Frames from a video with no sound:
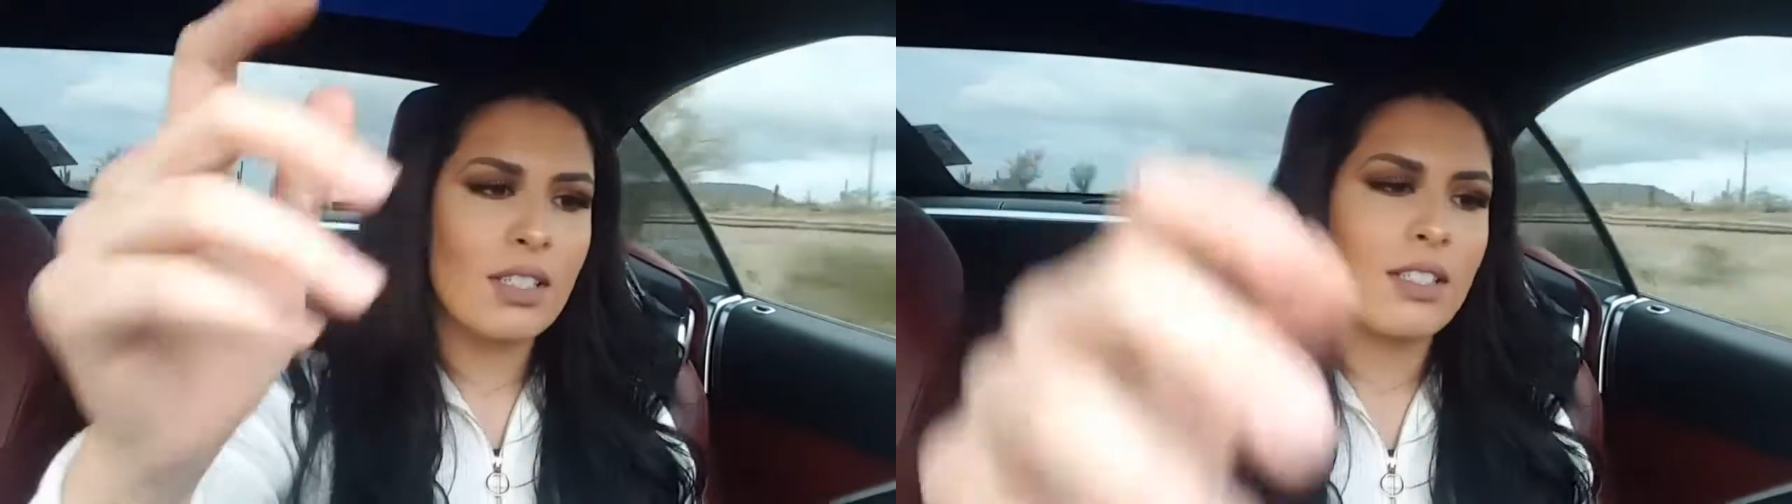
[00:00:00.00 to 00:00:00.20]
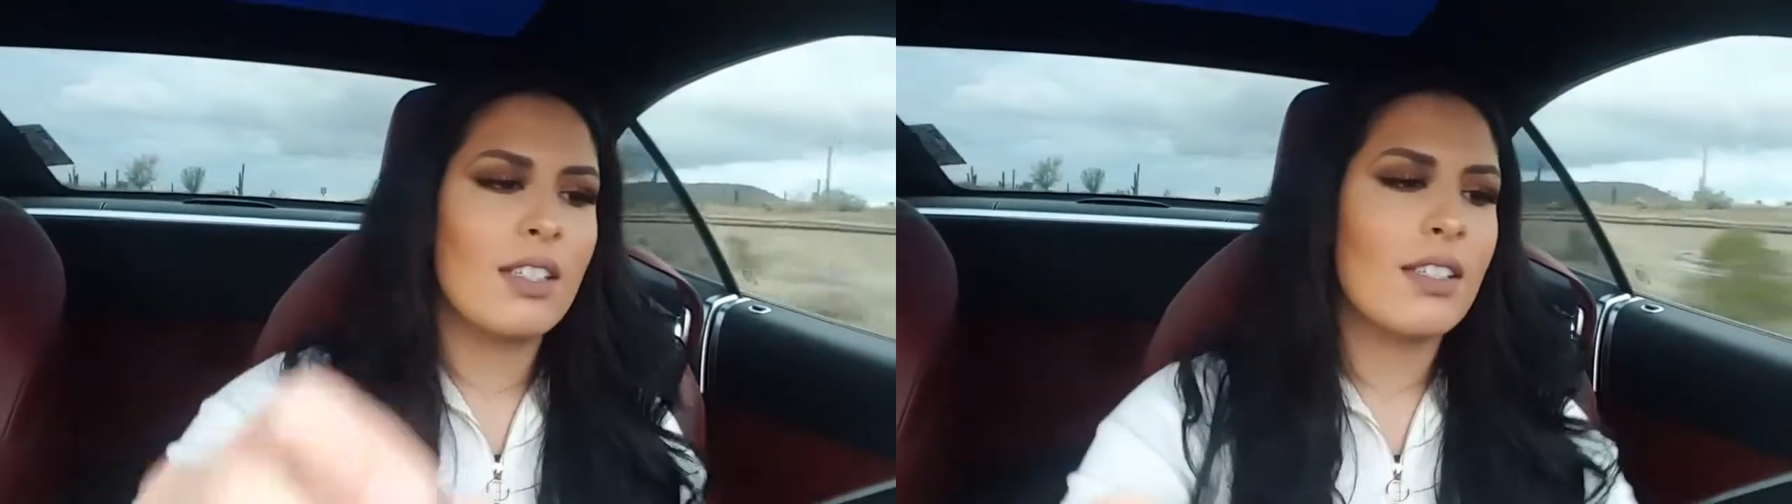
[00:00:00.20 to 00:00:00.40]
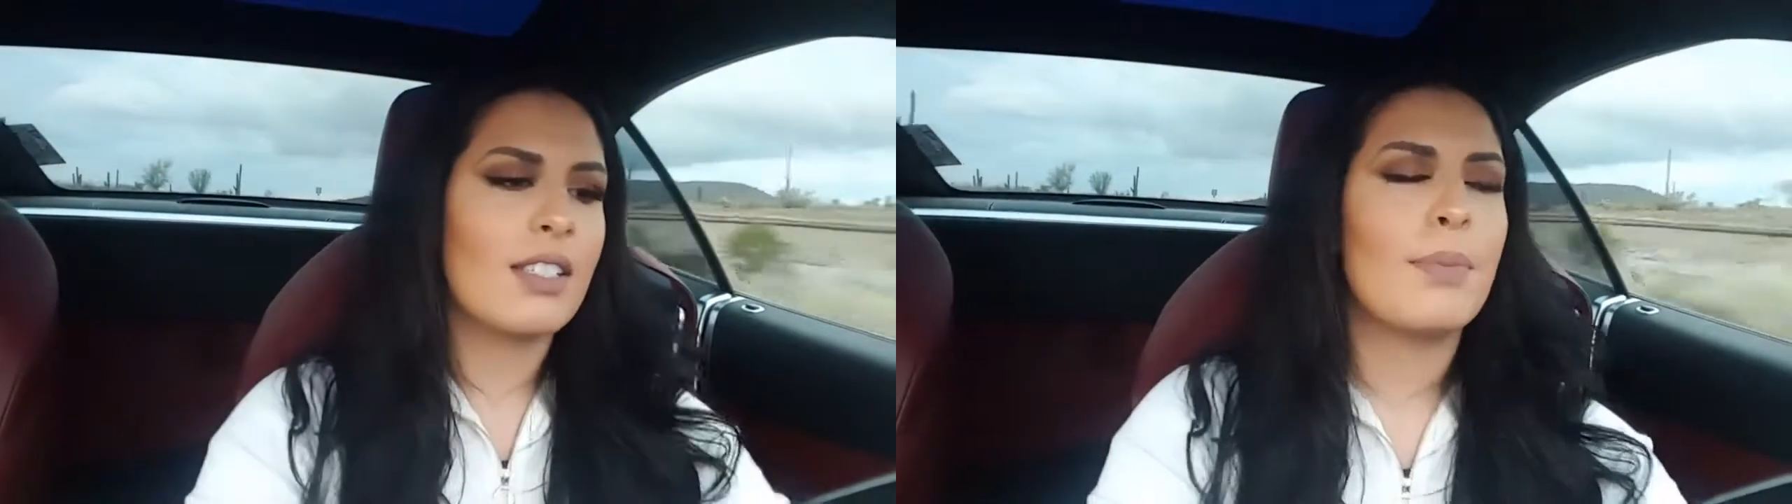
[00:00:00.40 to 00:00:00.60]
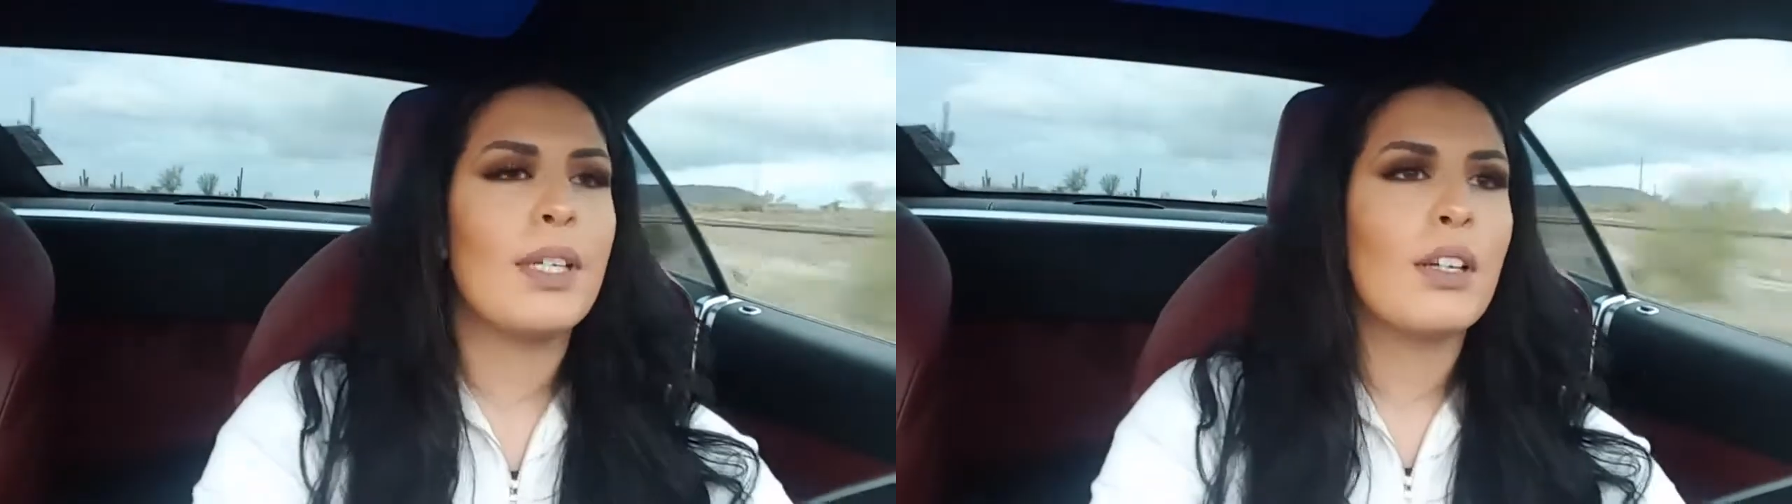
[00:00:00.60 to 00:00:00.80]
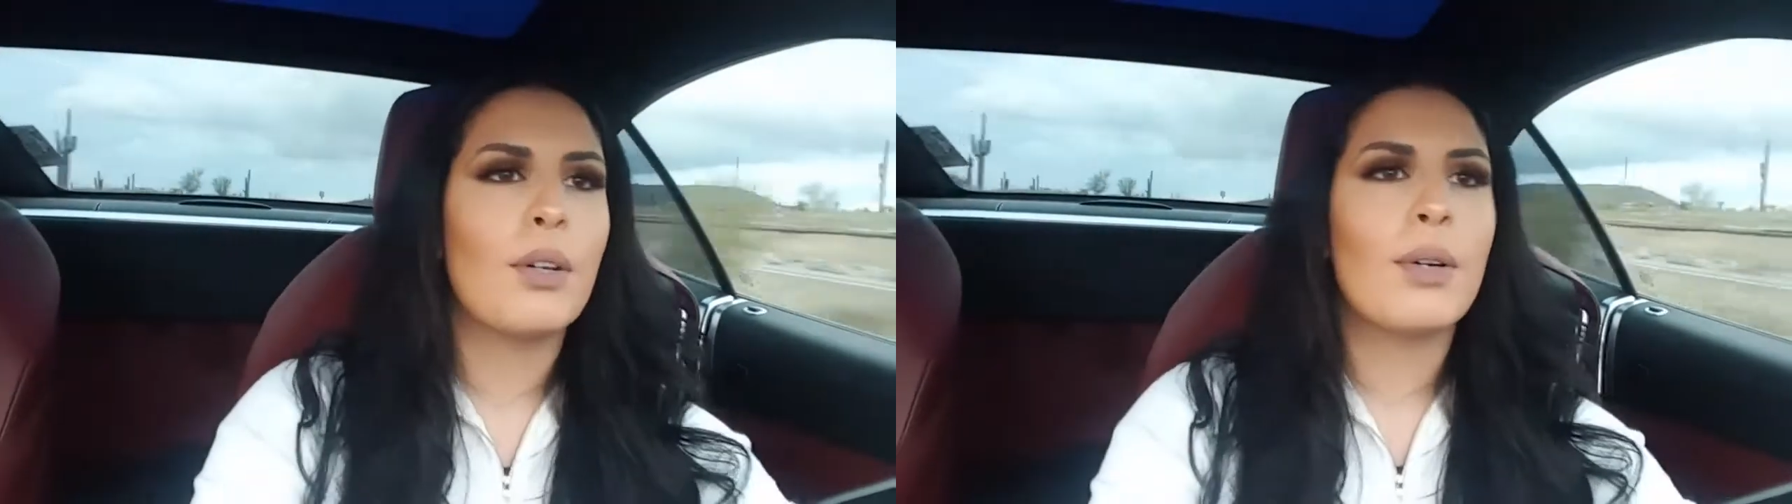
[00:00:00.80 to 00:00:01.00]
can see the
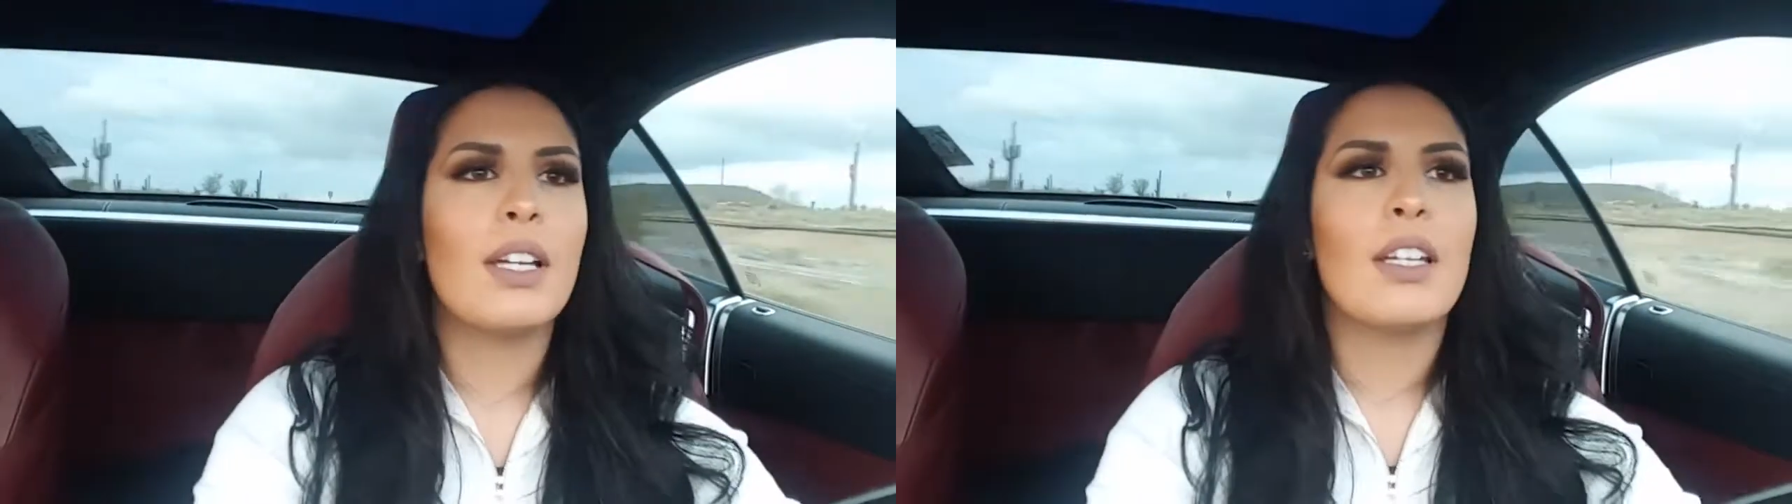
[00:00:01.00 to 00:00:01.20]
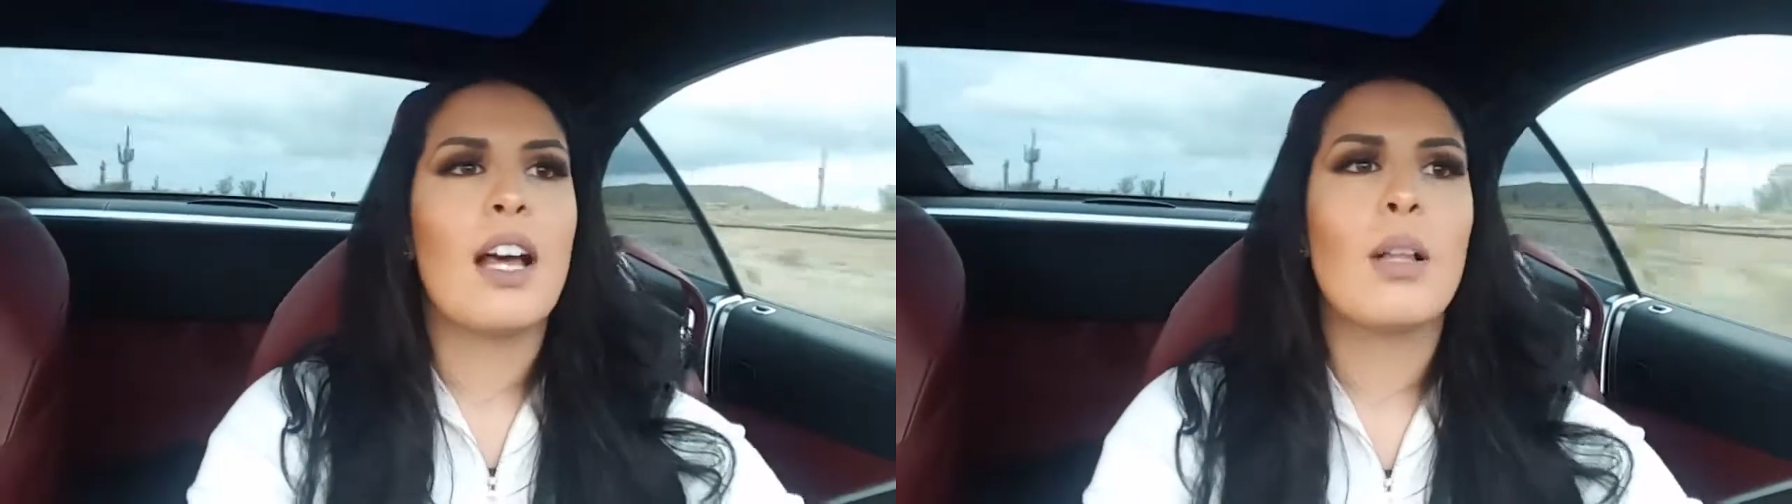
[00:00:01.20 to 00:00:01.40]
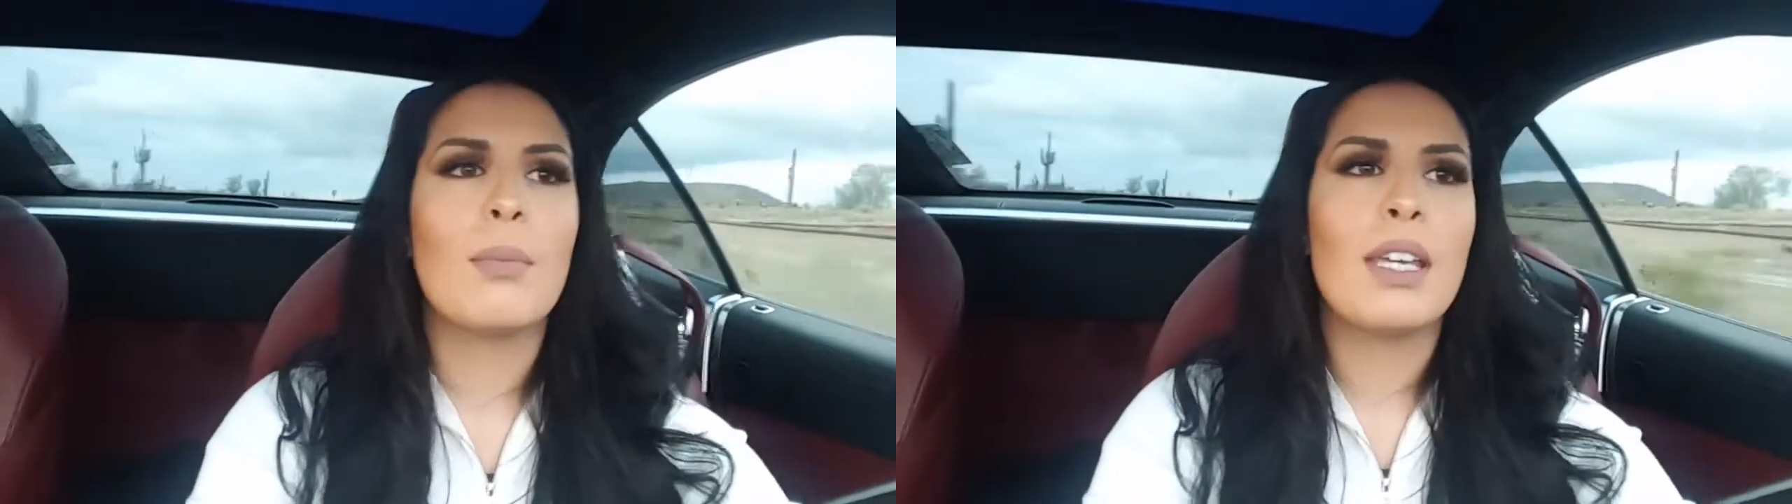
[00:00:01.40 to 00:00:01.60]
speedo and help